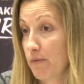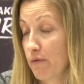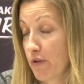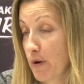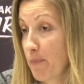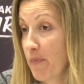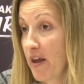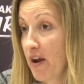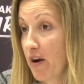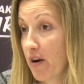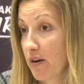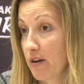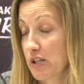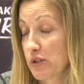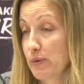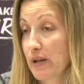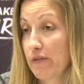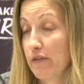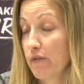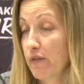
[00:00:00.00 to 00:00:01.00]
from there,
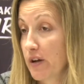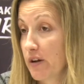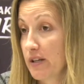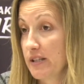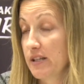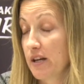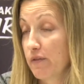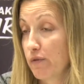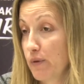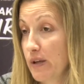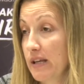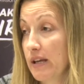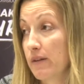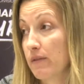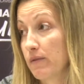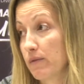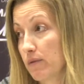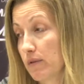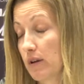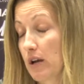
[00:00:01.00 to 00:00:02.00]
because we have a very tough
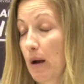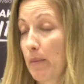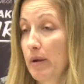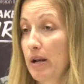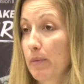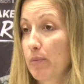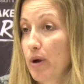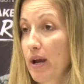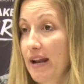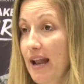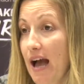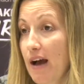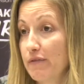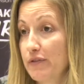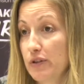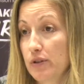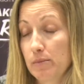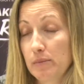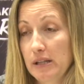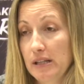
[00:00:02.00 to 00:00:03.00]
weekend coming up
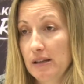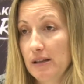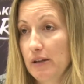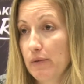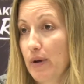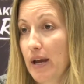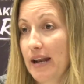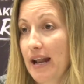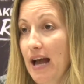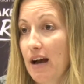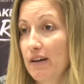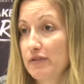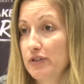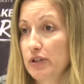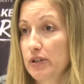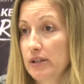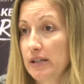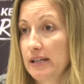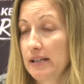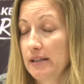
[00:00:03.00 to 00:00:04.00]
immediately right
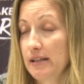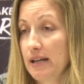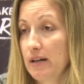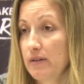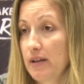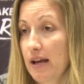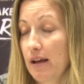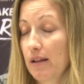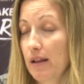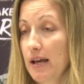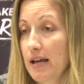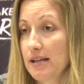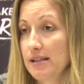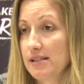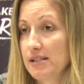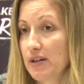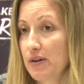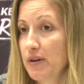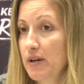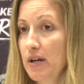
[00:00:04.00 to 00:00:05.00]
after heading down to LA.
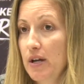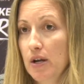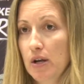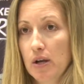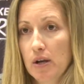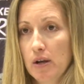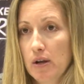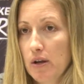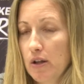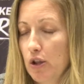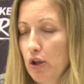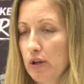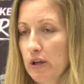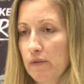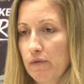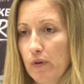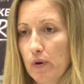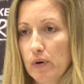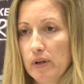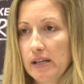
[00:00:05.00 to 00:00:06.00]
So
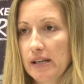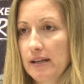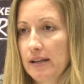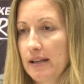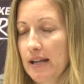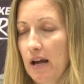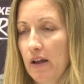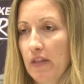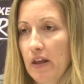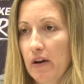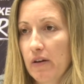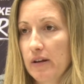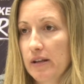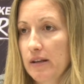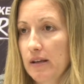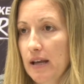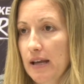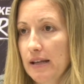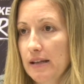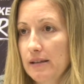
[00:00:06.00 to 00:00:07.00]
looking forward to getting down there
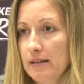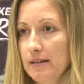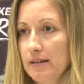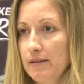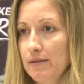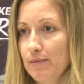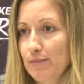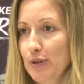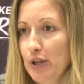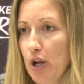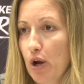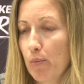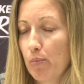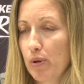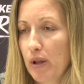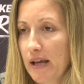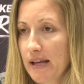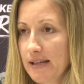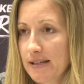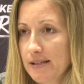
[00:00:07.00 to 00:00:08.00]
and you know,
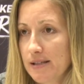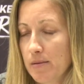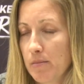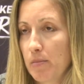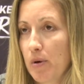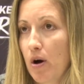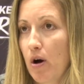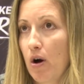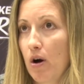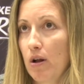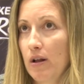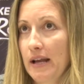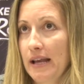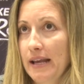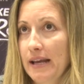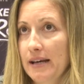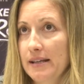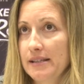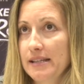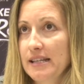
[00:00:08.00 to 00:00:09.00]
playing some ball
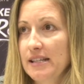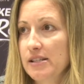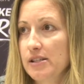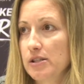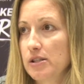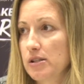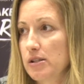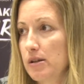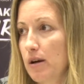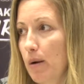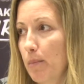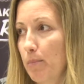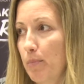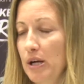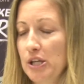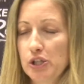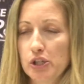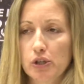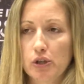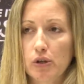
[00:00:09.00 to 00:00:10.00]
and getting a
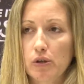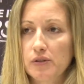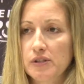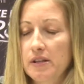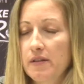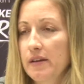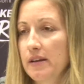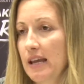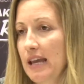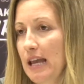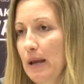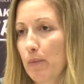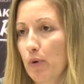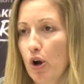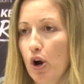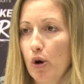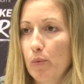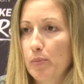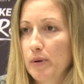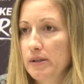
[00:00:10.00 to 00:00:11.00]
bunch of girls in the game. We're
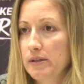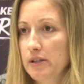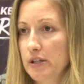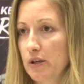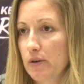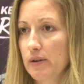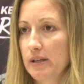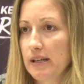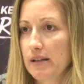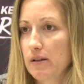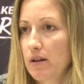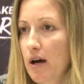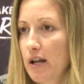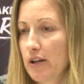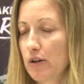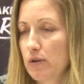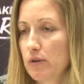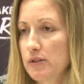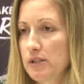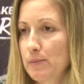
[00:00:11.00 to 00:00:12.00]
hoping, you know, to get a lot
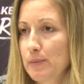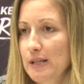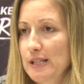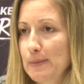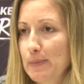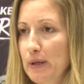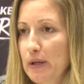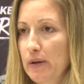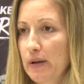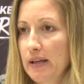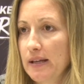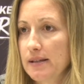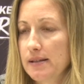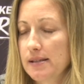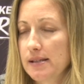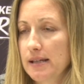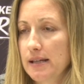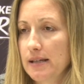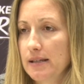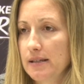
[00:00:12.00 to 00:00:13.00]
of girls some
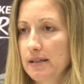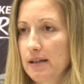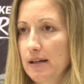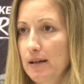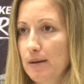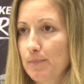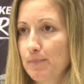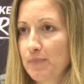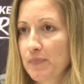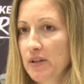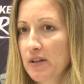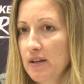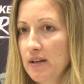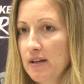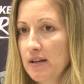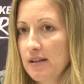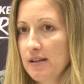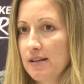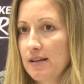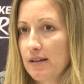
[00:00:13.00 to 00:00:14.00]
experience and,
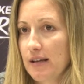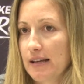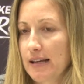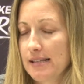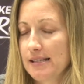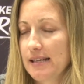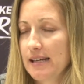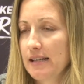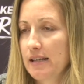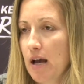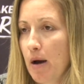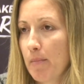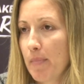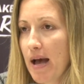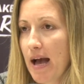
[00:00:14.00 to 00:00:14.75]
like I said, come